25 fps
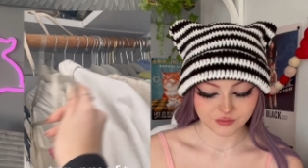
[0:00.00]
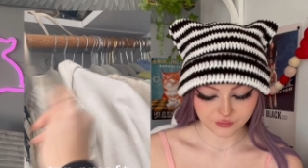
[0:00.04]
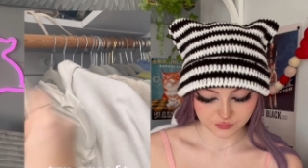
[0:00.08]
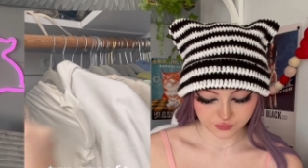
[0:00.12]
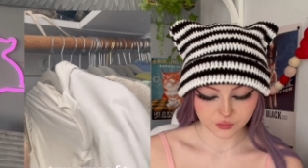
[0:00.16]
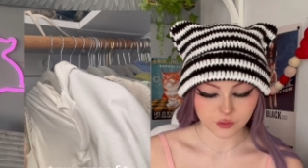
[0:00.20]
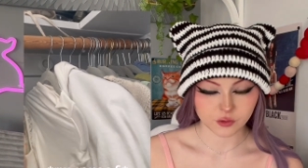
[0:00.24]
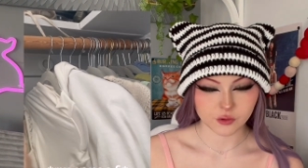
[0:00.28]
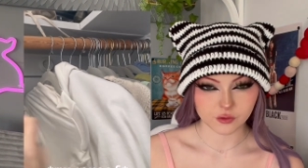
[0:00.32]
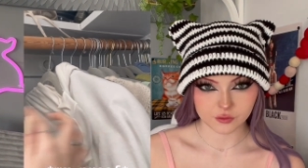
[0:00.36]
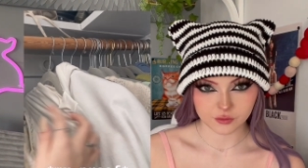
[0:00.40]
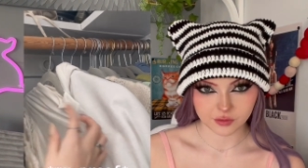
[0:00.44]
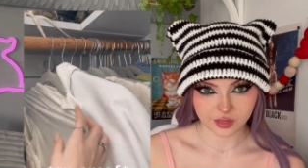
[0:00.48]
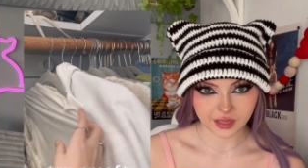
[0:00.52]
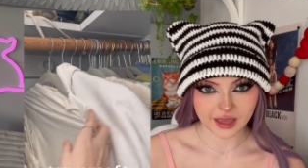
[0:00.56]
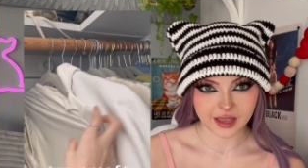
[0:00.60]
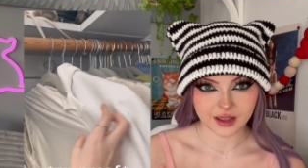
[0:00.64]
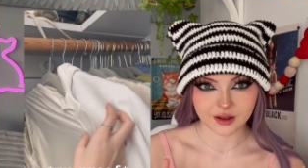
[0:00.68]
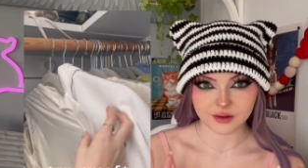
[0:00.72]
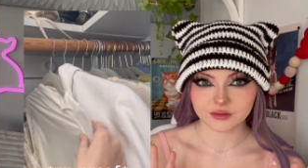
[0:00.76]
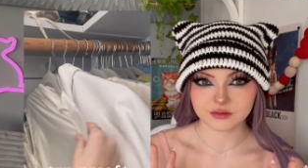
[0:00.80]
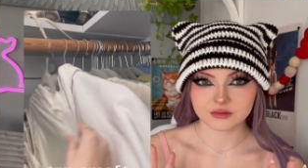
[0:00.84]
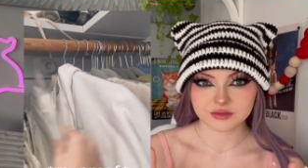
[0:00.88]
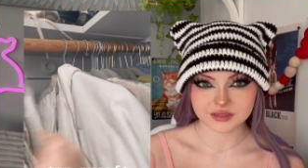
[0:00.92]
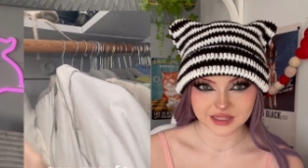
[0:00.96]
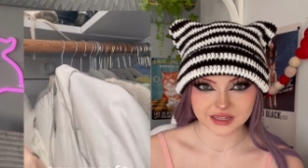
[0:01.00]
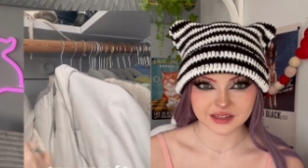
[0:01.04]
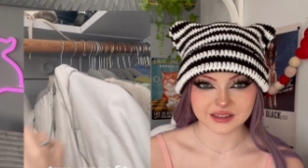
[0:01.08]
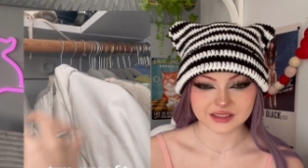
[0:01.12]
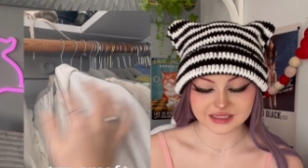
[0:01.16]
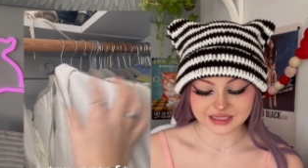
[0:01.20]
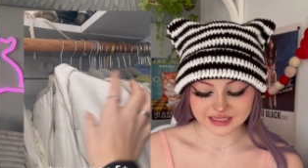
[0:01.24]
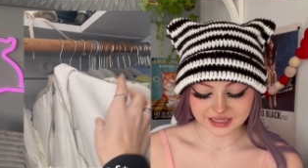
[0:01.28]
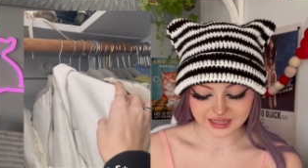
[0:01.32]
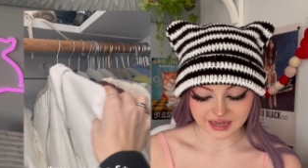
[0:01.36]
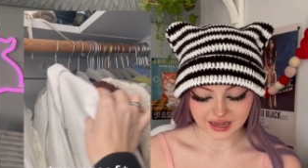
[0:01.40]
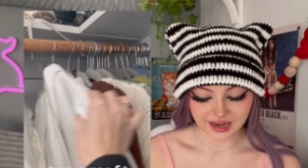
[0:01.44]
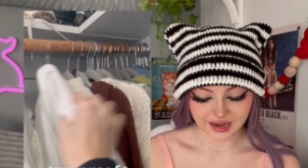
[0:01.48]
For, like,
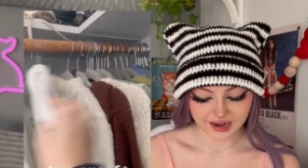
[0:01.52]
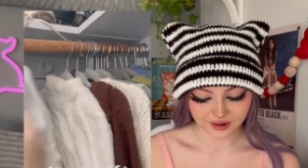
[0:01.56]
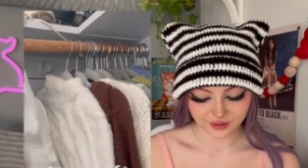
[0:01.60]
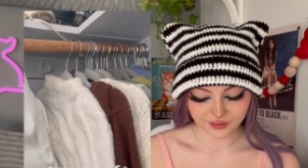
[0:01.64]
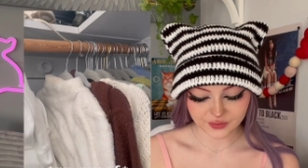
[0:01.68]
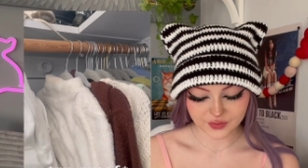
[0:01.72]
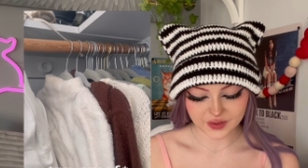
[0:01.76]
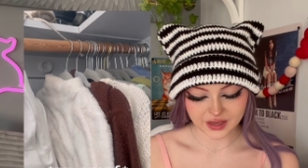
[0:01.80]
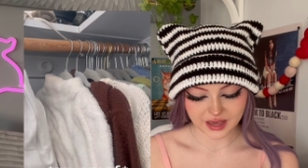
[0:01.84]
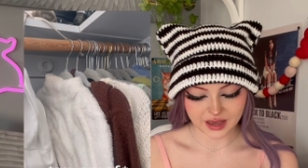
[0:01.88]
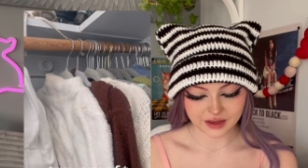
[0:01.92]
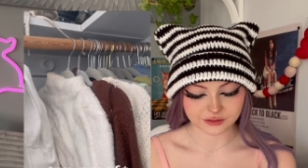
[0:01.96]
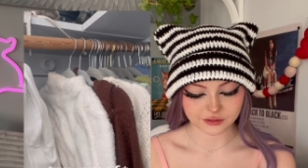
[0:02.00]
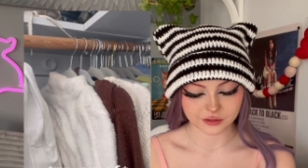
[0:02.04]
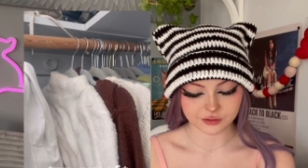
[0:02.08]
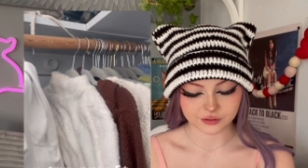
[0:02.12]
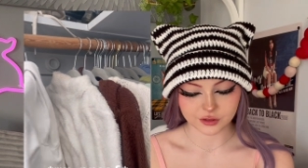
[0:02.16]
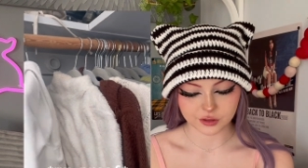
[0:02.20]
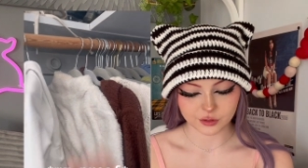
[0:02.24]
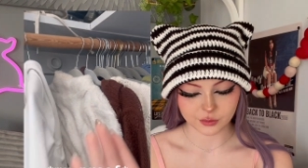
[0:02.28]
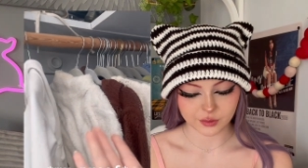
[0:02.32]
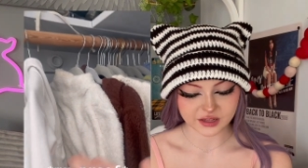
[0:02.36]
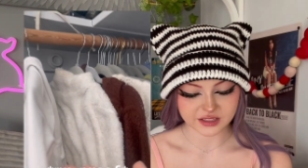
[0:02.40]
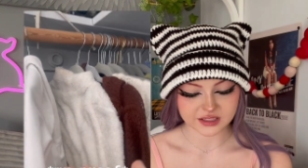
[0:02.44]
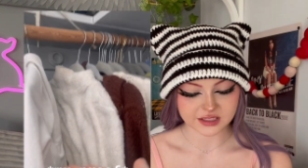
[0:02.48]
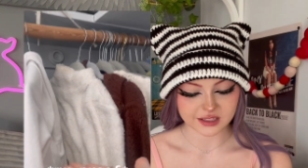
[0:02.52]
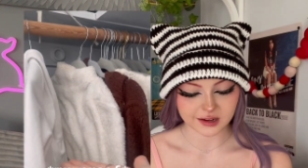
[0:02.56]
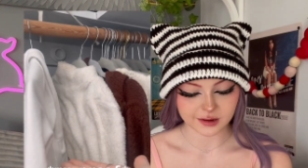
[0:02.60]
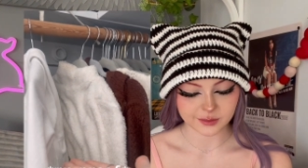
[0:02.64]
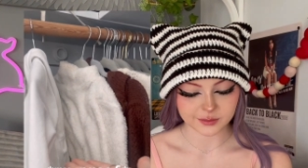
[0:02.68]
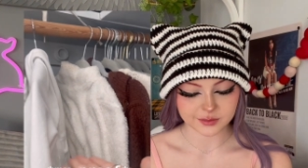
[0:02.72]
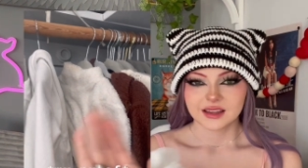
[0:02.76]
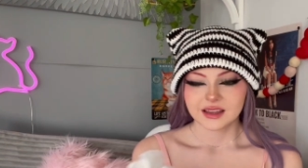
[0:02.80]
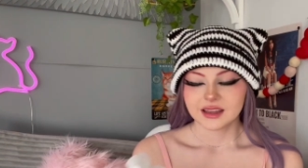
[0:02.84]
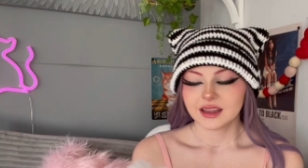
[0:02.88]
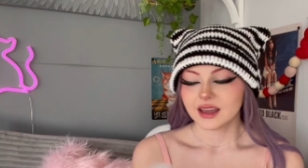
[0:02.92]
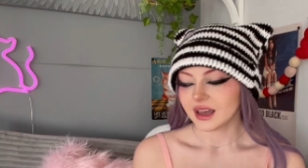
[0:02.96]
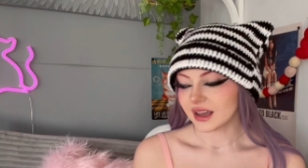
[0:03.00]
seriously, I only have a few white
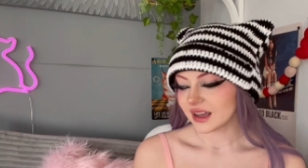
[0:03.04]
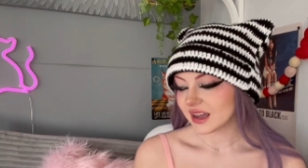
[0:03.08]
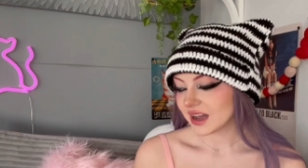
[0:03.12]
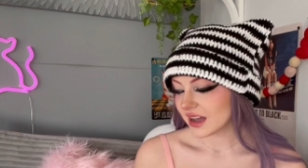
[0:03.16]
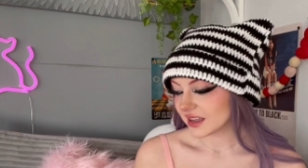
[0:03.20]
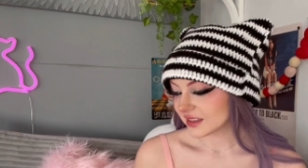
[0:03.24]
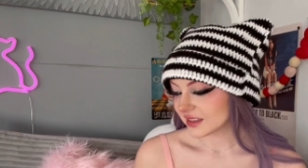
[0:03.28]
tops. I got